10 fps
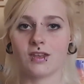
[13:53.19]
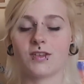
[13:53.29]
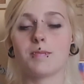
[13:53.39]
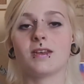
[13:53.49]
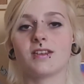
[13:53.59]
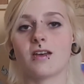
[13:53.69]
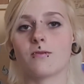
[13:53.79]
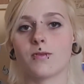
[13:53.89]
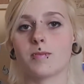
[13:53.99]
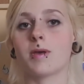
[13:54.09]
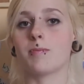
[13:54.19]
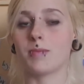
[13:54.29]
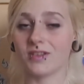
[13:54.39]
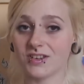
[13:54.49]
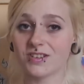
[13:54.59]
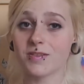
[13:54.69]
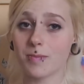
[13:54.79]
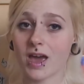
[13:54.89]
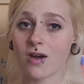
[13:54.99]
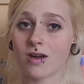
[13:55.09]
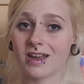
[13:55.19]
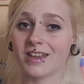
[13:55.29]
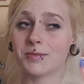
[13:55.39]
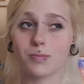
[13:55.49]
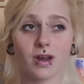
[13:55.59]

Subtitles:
Stepping down from a position of power is